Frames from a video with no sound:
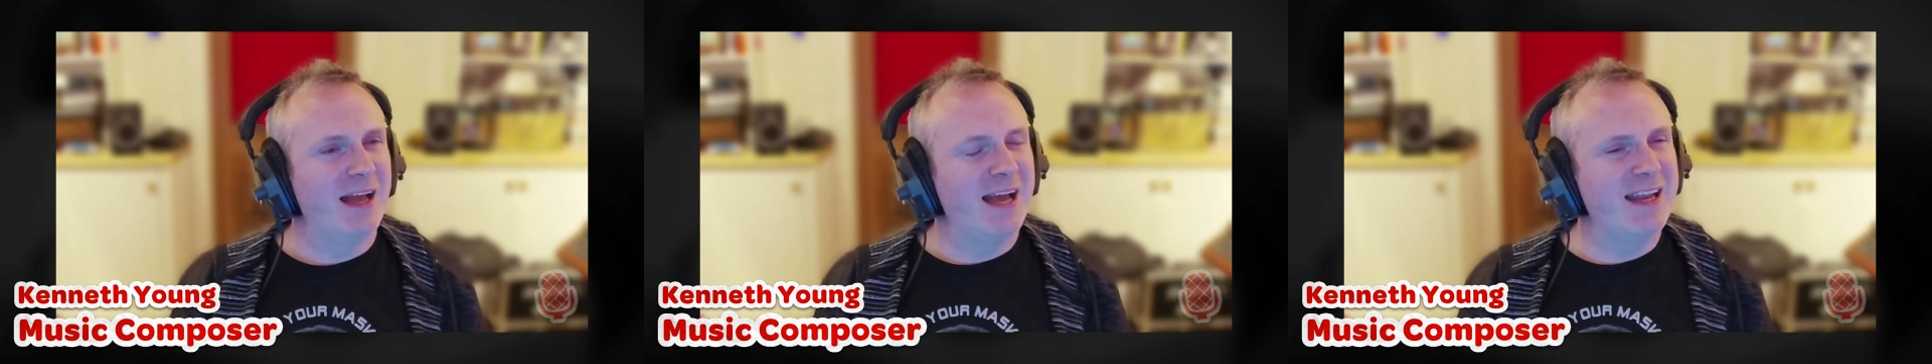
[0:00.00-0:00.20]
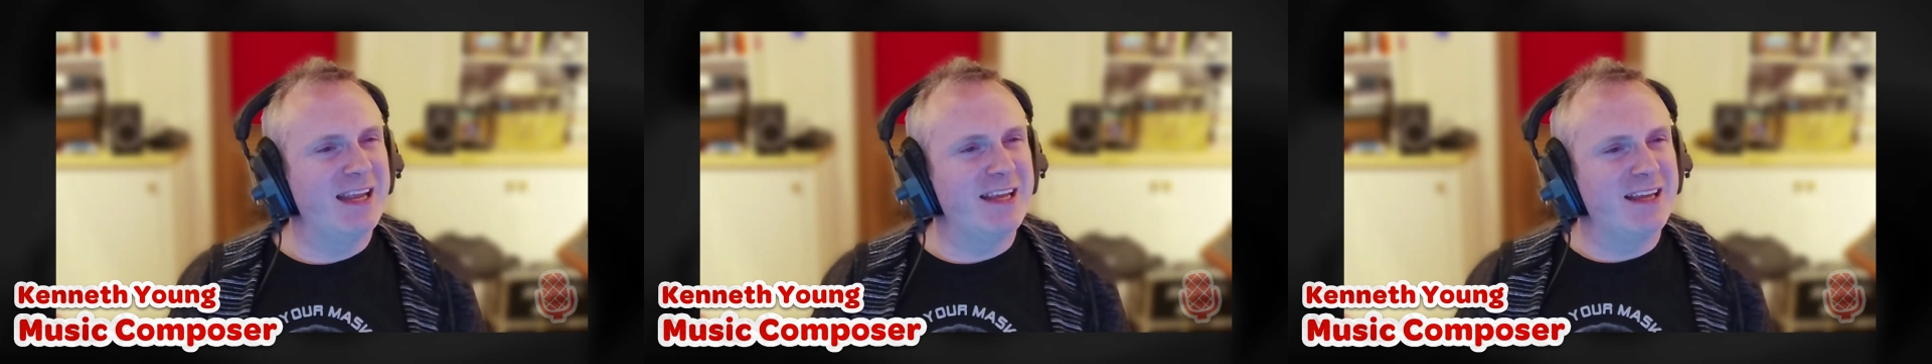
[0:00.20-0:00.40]

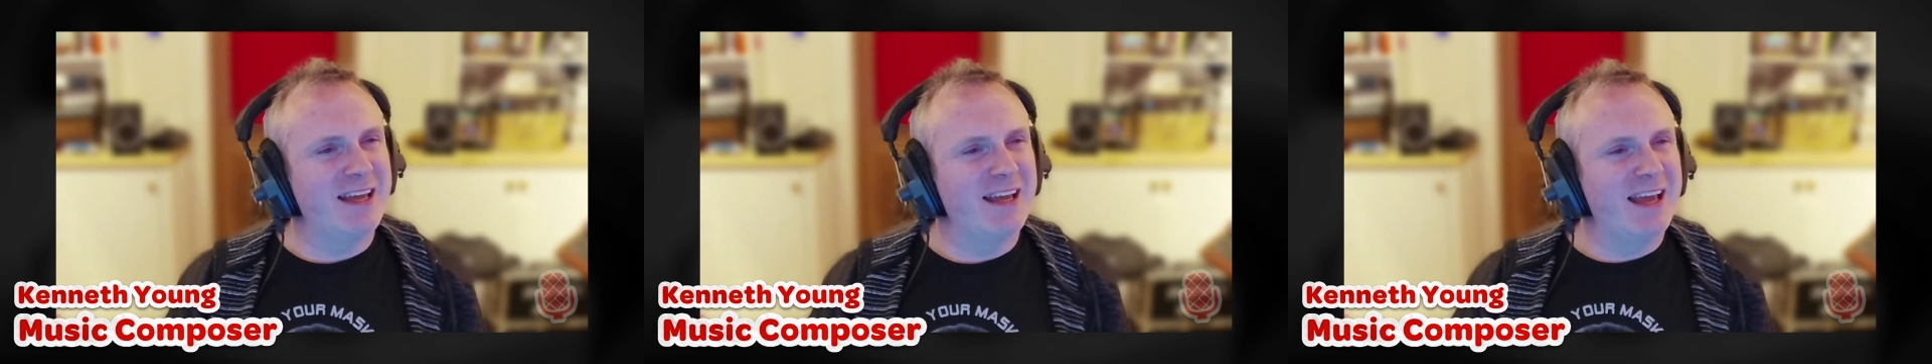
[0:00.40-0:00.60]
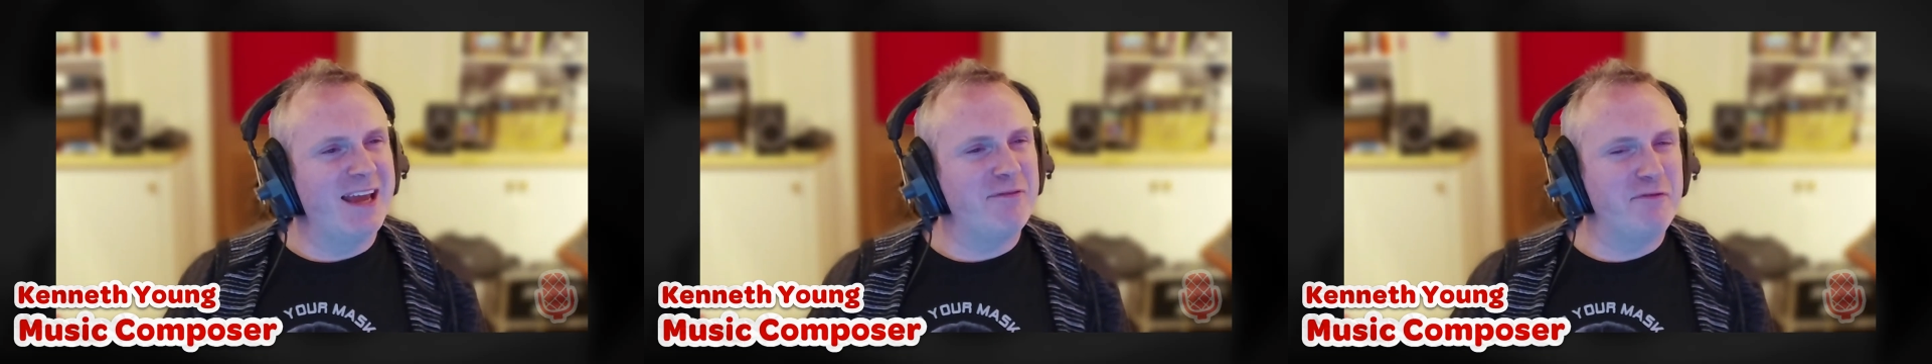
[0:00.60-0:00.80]
and it
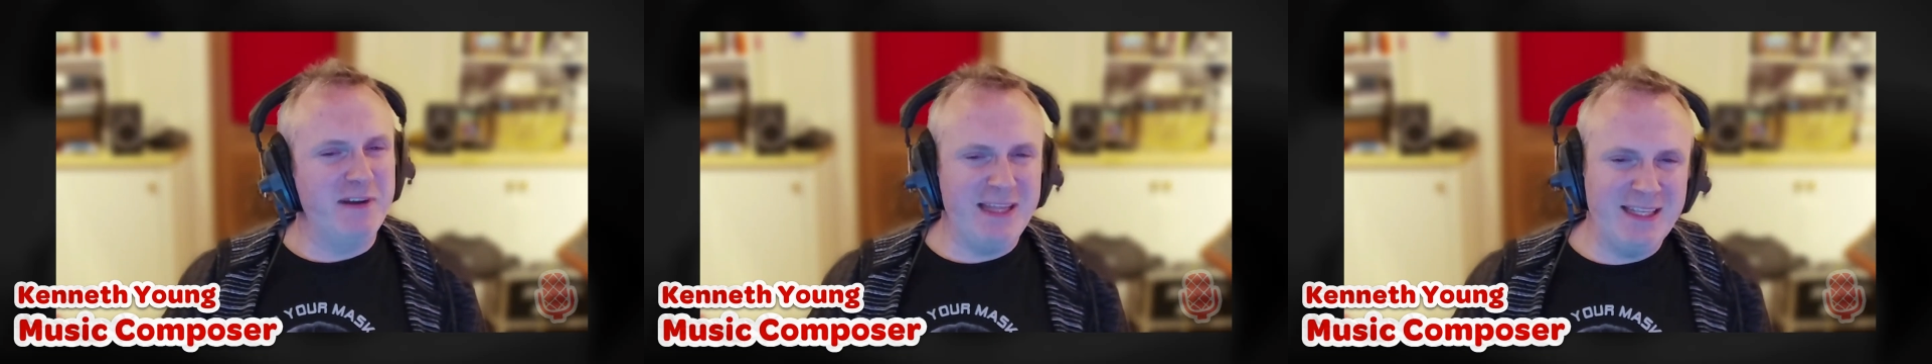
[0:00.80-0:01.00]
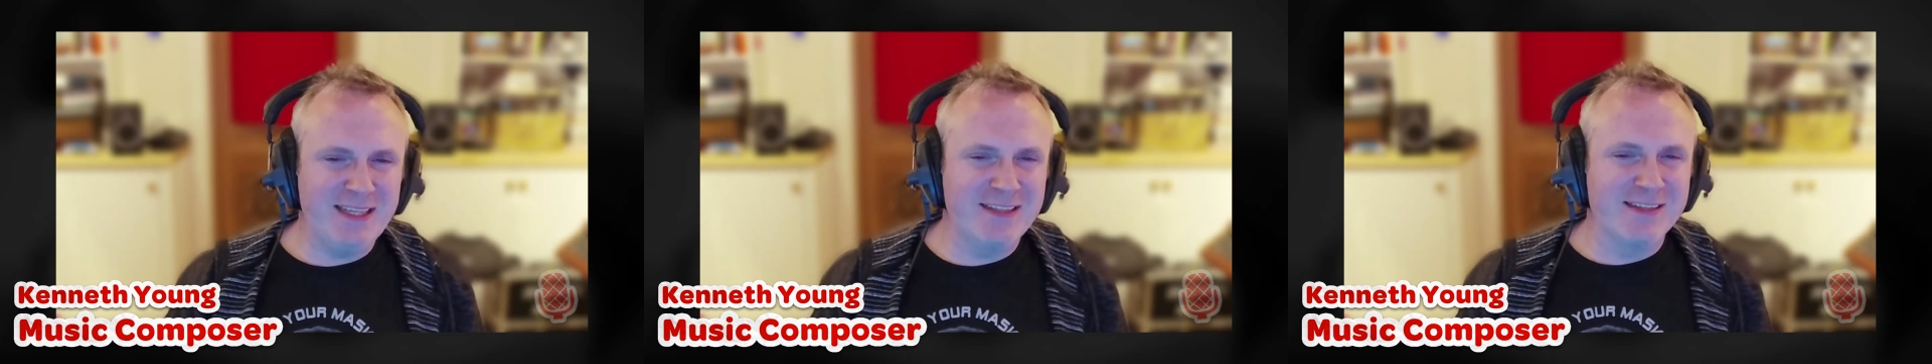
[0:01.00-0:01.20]

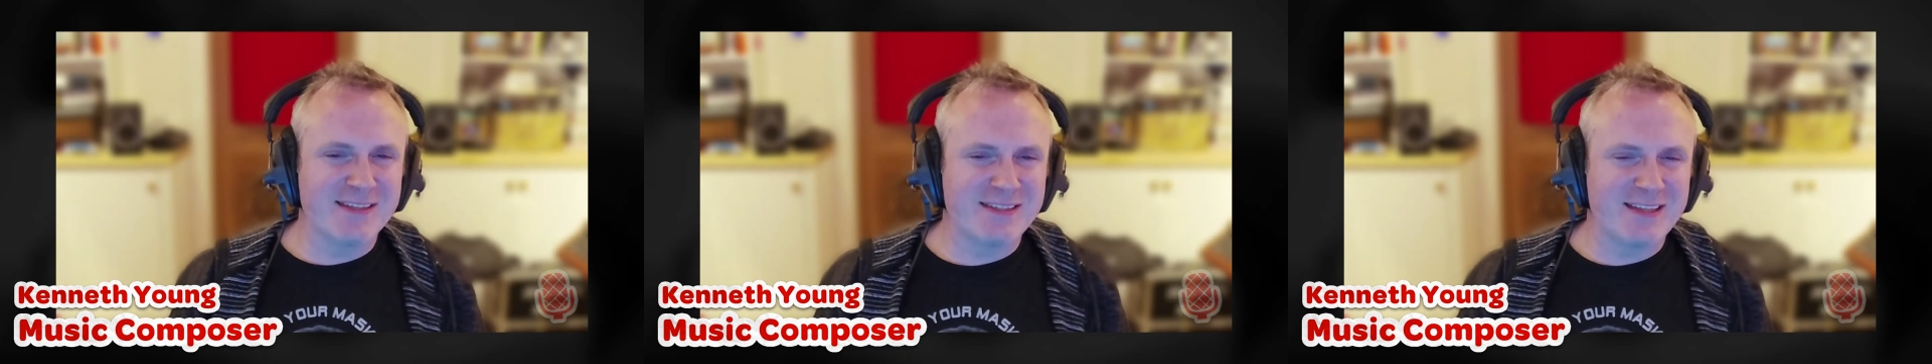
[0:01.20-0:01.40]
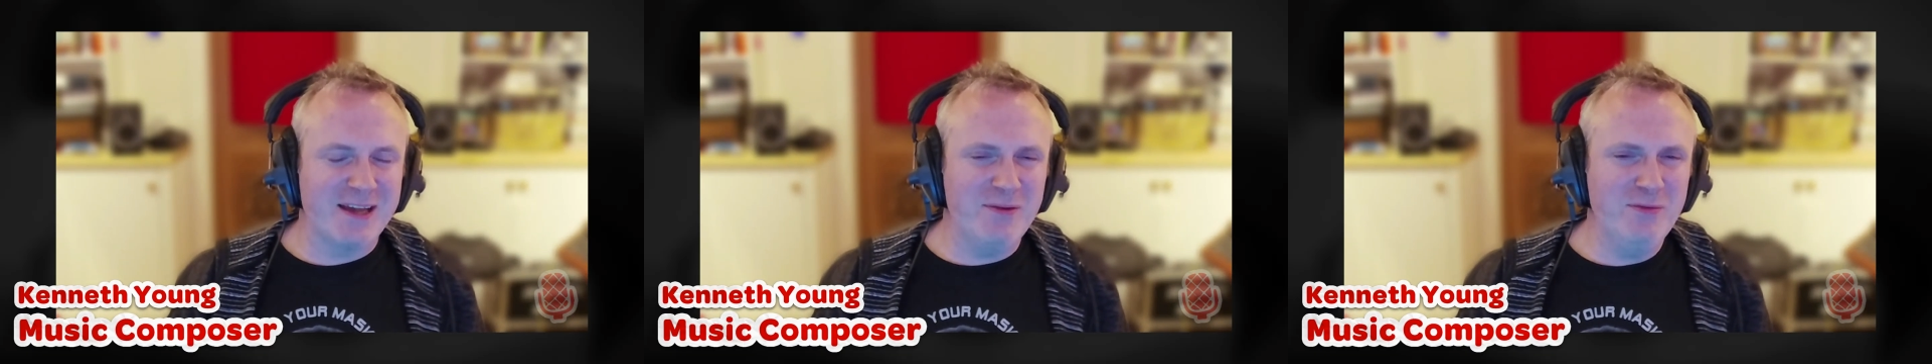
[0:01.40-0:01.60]
really didn't
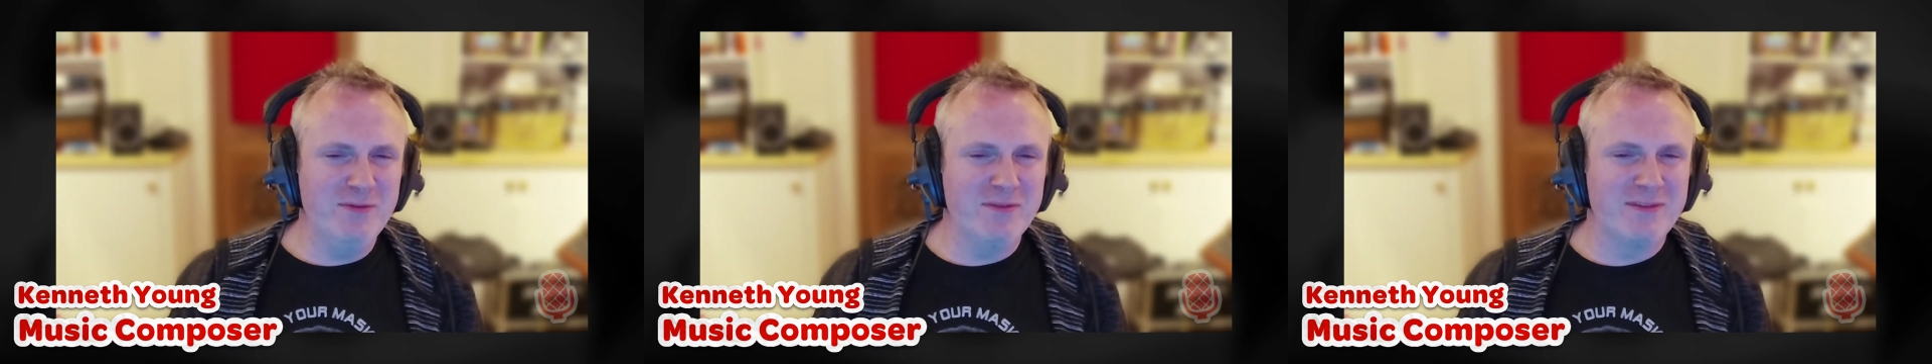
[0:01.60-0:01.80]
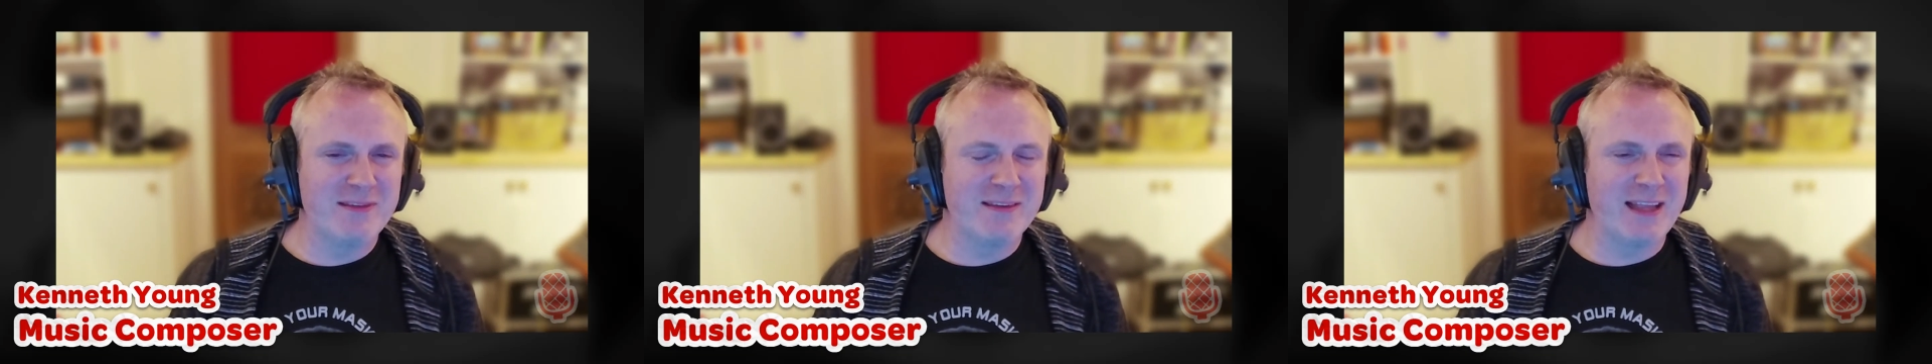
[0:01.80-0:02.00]
sound